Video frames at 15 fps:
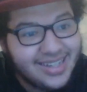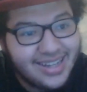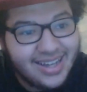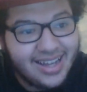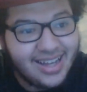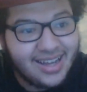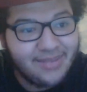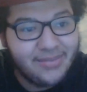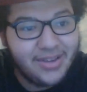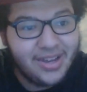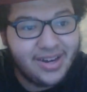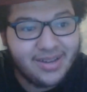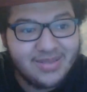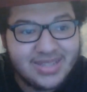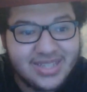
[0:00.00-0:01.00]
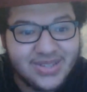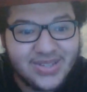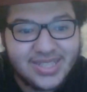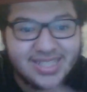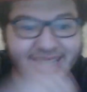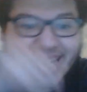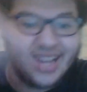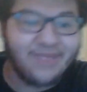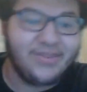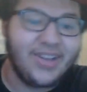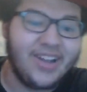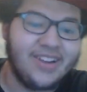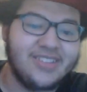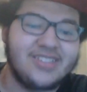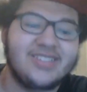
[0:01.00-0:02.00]
oh man, I'm so excited,
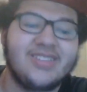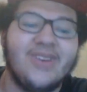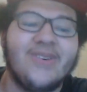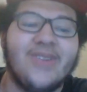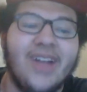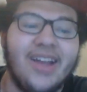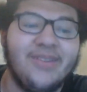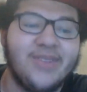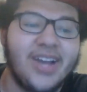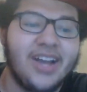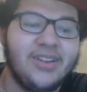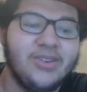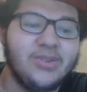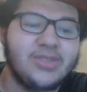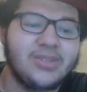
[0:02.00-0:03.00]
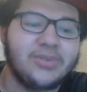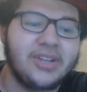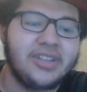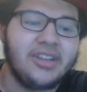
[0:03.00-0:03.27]
man. It's so glad. We got new, so we got